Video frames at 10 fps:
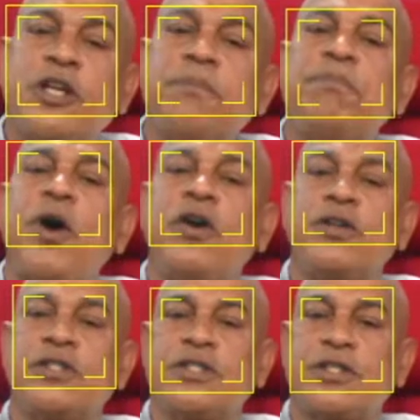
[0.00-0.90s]

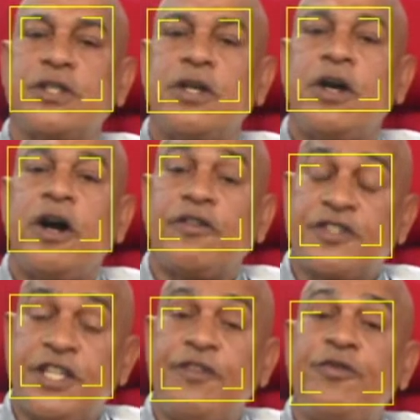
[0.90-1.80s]
pounds of
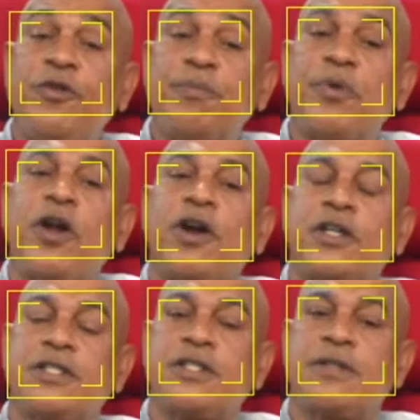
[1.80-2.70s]
seafood
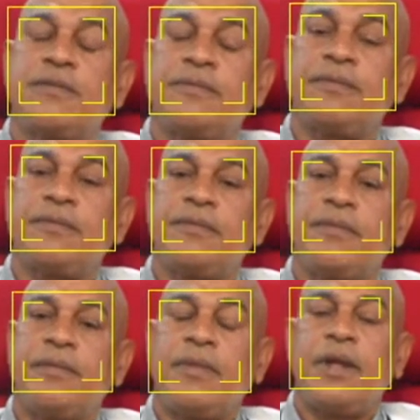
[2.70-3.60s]
products
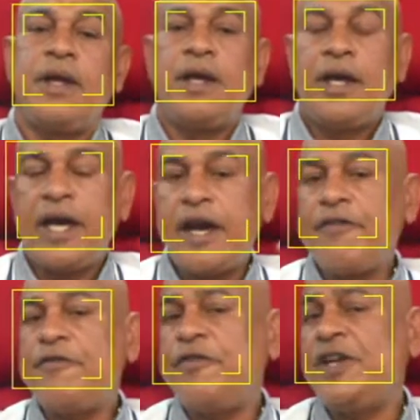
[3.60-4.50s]

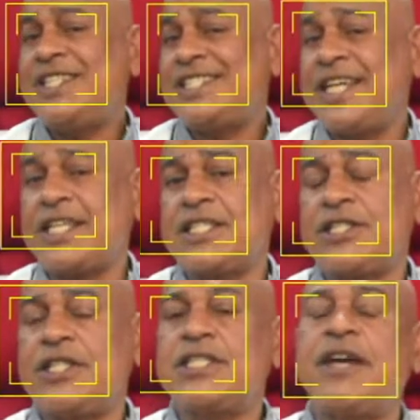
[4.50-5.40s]
every 6
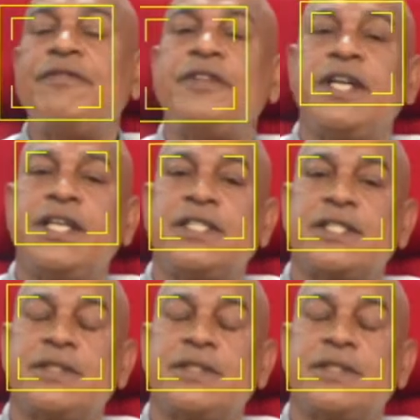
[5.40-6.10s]
to 7 days.